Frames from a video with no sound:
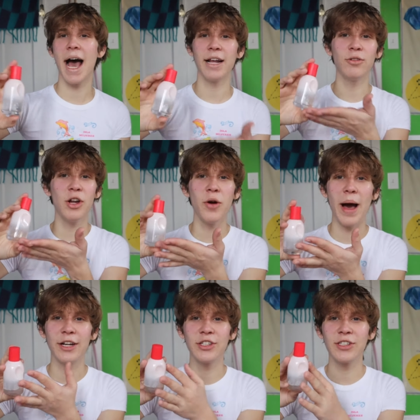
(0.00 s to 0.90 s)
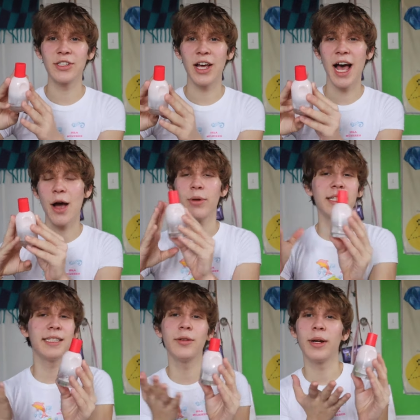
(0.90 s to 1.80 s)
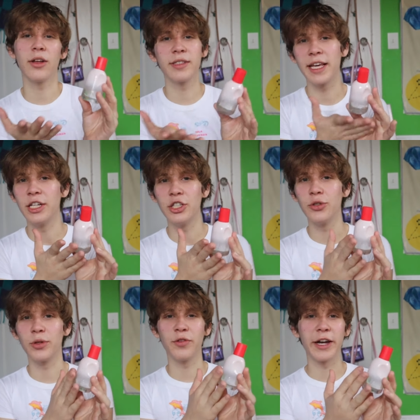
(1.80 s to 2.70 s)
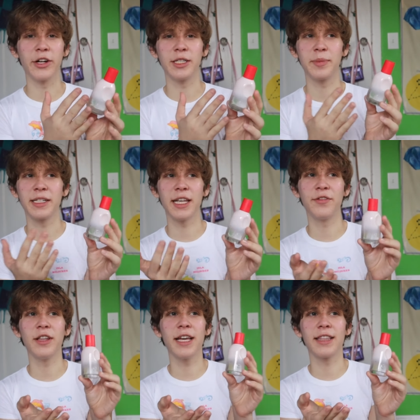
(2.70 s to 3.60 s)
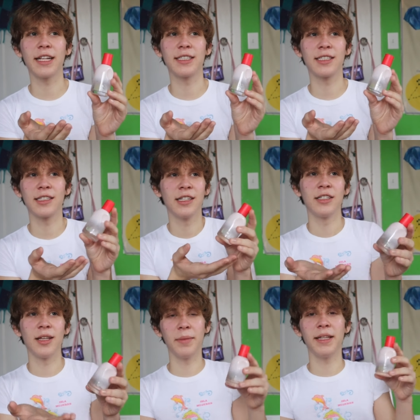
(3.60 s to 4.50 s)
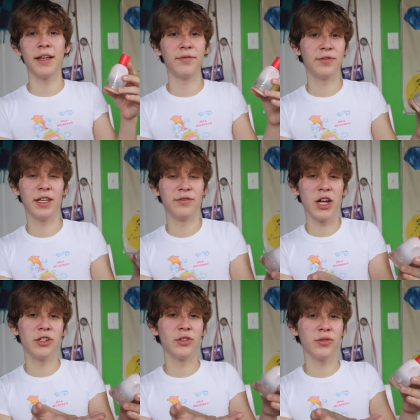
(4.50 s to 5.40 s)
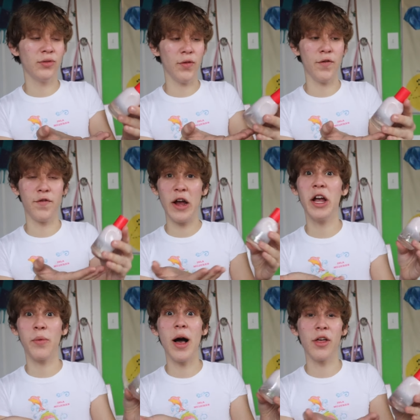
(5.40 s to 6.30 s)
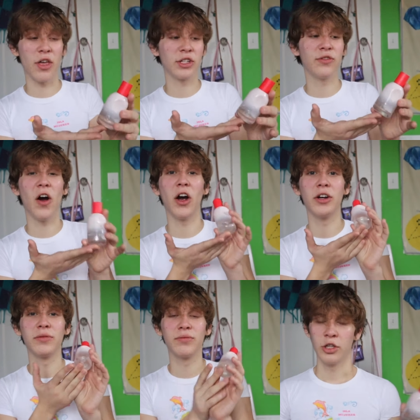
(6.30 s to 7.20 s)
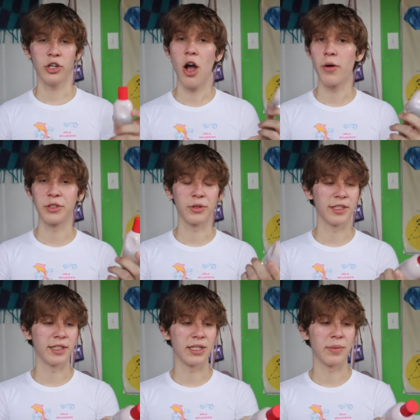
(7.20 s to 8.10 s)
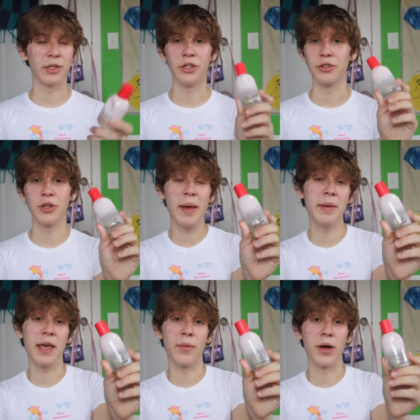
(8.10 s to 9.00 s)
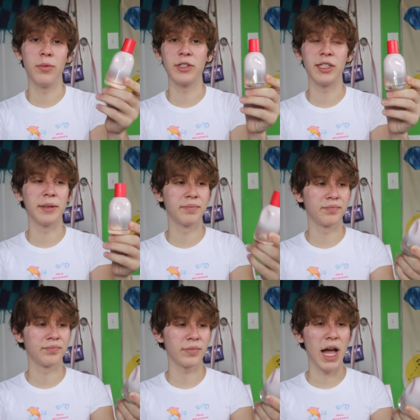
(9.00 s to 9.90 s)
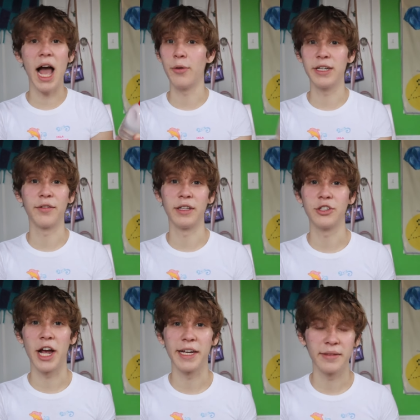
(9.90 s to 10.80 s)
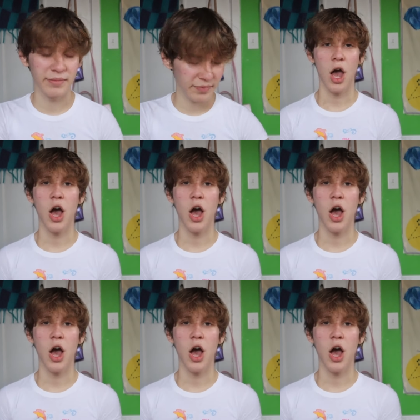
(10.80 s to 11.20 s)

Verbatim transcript: I don't know. I just I want to see what else they can do with fragrance because I feel like that's something that they've done very well thus far. They're always releasing something new, so maybe they will. We'll see. I would definitely try it.